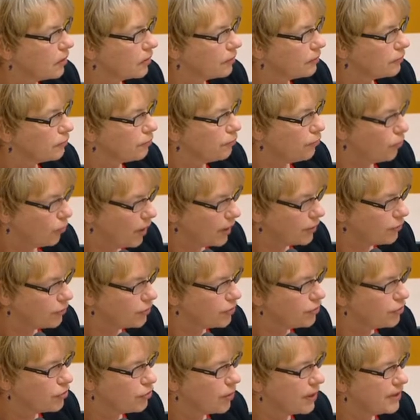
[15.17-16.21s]
got
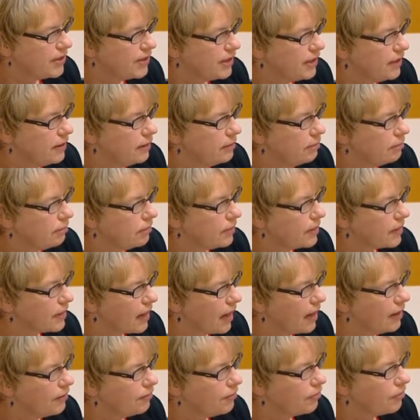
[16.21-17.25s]
420
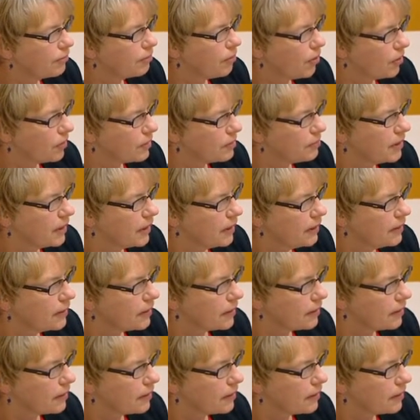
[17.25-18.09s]
staff approximately.